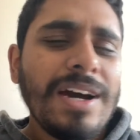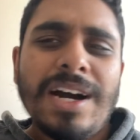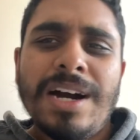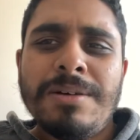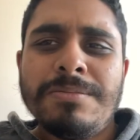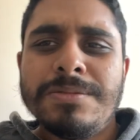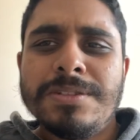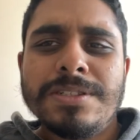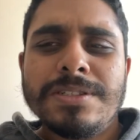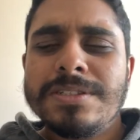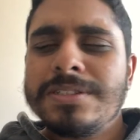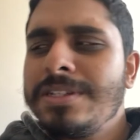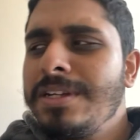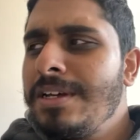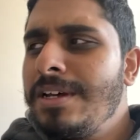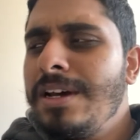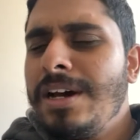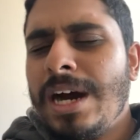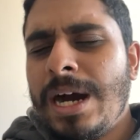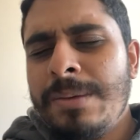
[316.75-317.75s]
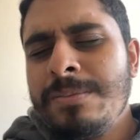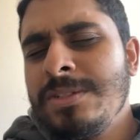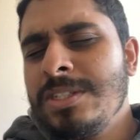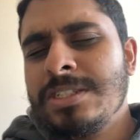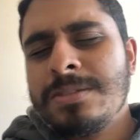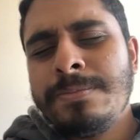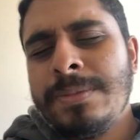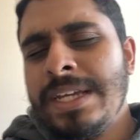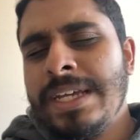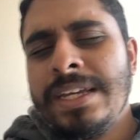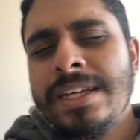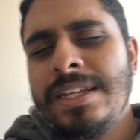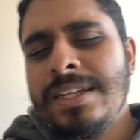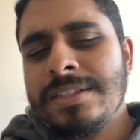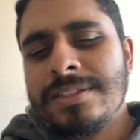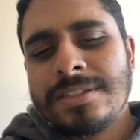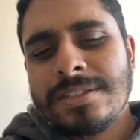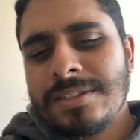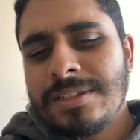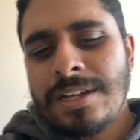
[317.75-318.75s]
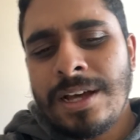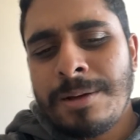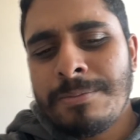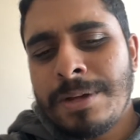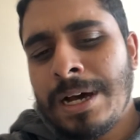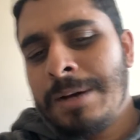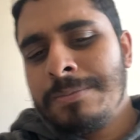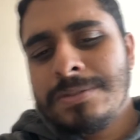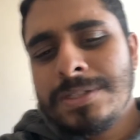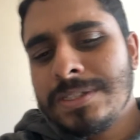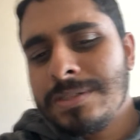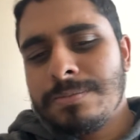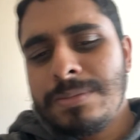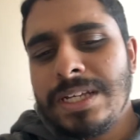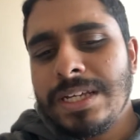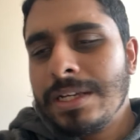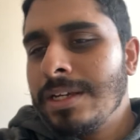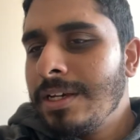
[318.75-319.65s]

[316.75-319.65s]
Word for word: I'm just I'm just me, and it's I'm, I'm just me.